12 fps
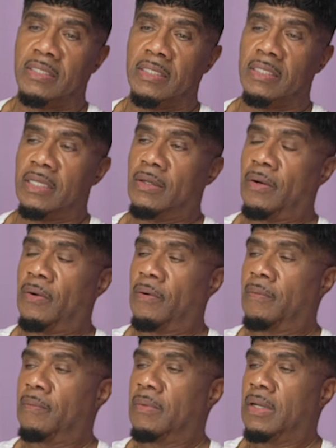sitting at
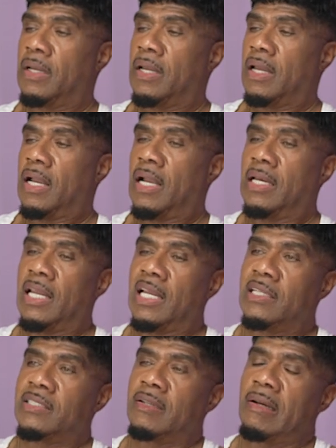home. And
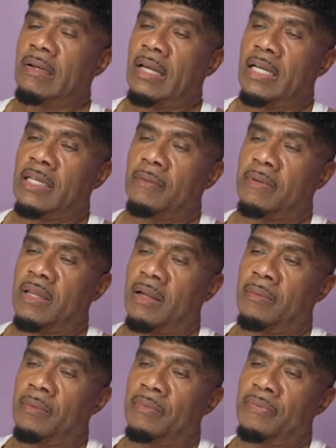they started lighting up
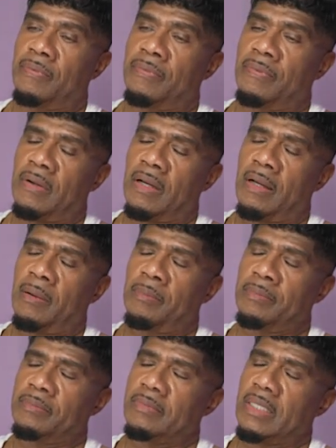cam- um,